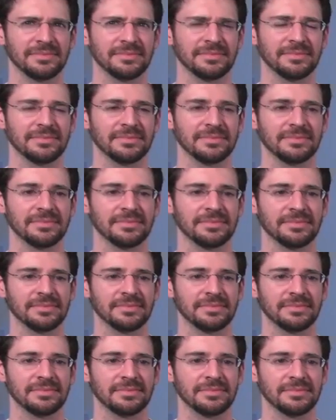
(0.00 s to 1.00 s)

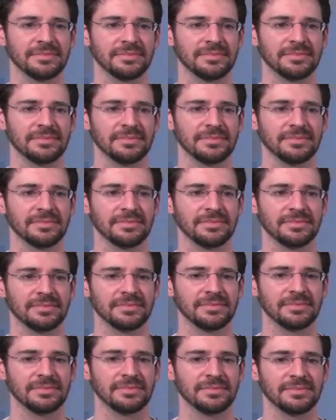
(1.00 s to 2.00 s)

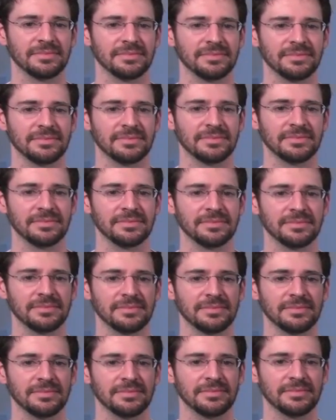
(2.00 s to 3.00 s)

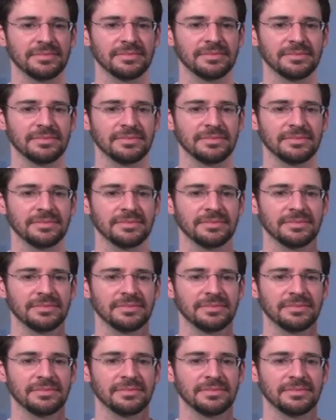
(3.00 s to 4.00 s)

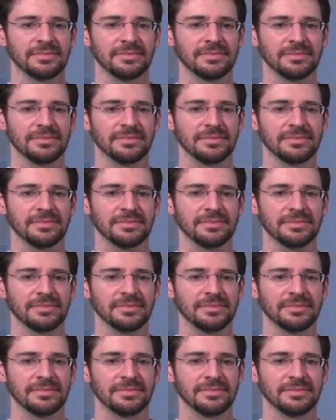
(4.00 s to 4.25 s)
[no speech]